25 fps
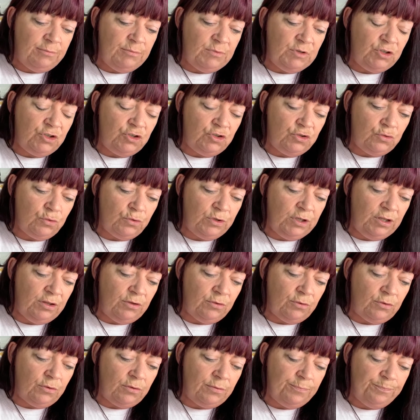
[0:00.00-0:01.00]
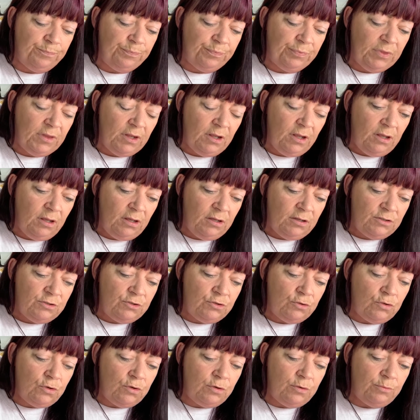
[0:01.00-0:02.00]
So we are known
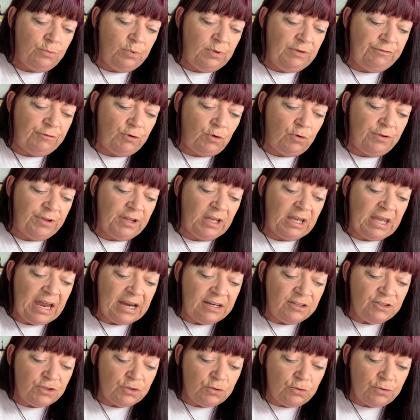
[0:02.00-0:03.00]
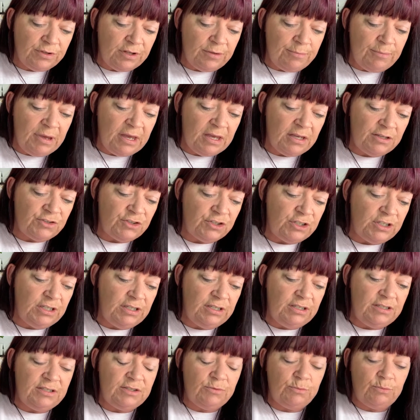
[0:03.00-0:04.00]
for, I think we've got 42
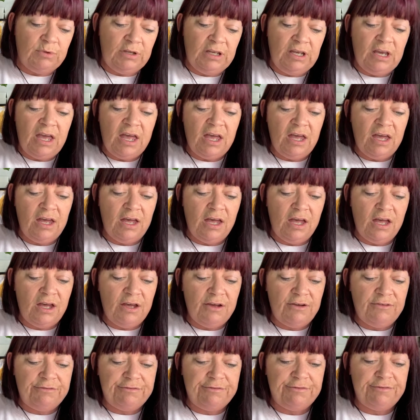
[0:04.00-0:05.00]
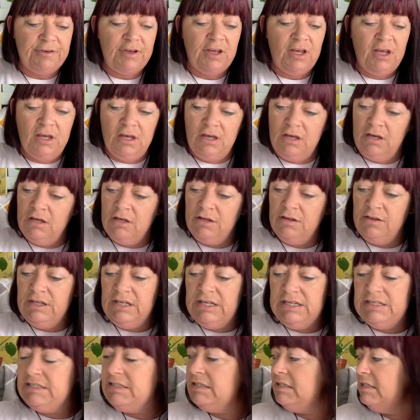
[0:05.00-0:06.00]
colours at a time. I could
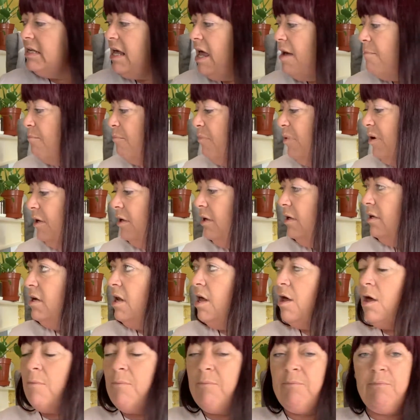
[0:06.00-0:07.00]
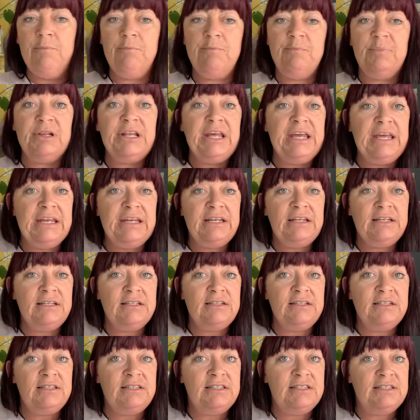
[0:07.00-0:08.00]
be wrong.
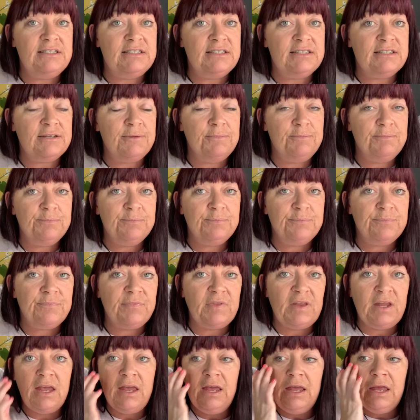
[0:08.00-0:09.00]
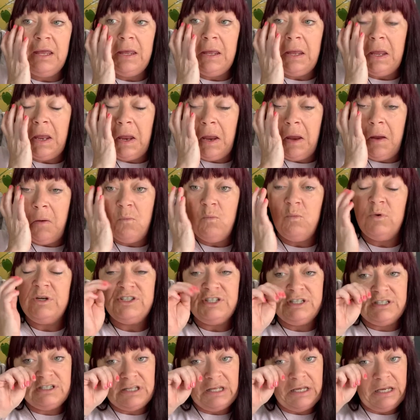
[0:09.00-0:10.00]
It's been a while since I counted.
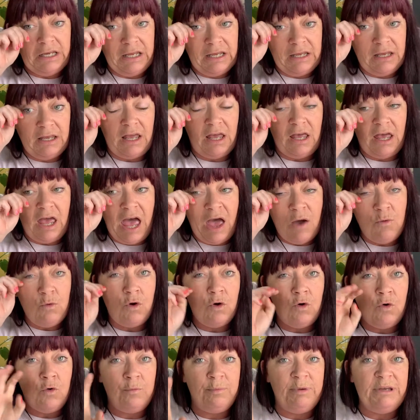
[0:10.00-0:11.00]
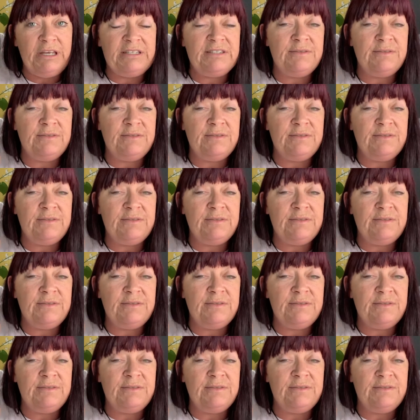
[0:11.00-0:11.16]
Let me show you though.